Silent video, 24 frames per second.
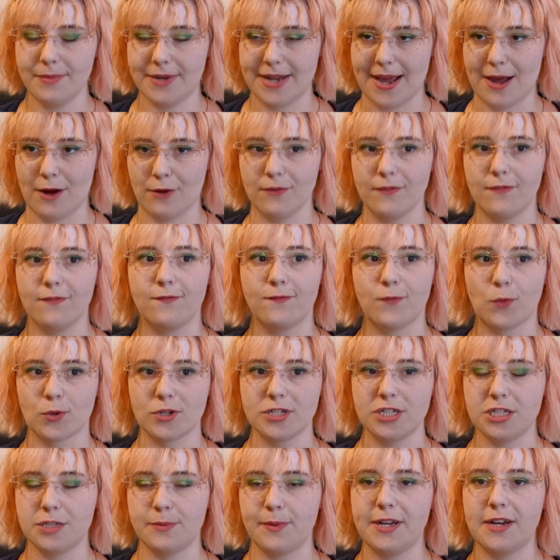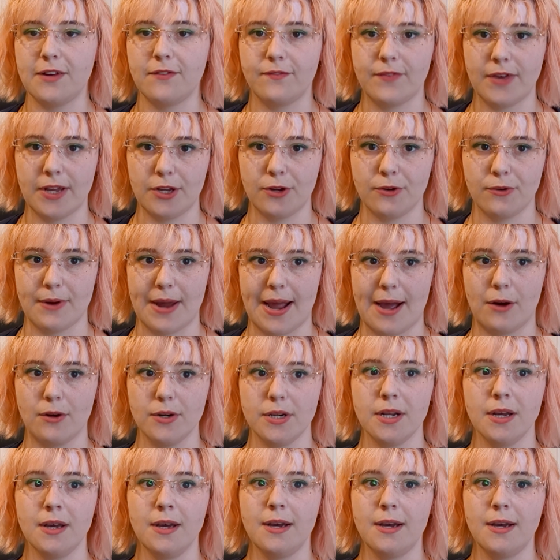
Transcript: down forced me to figure out